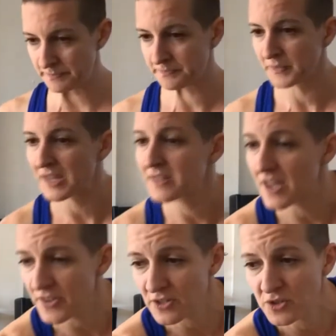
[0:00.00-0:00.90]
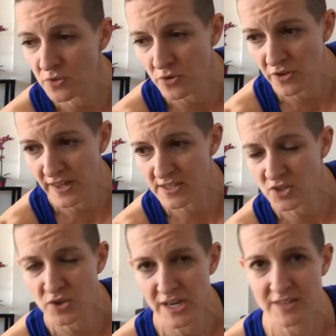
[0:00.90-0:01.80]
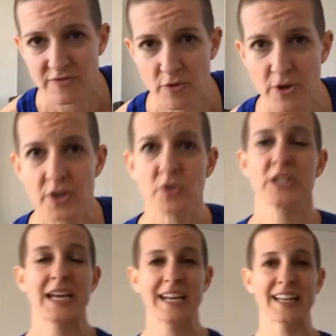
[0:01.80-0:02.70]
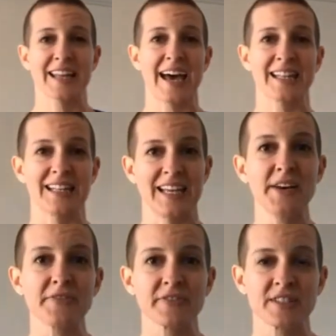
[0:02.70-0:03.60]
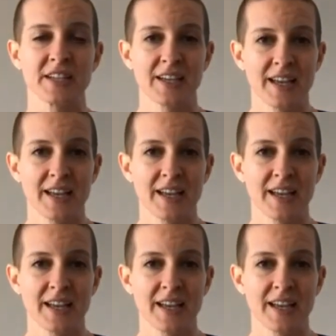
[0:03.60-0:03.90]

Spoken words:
Another tool that's great for creating that lift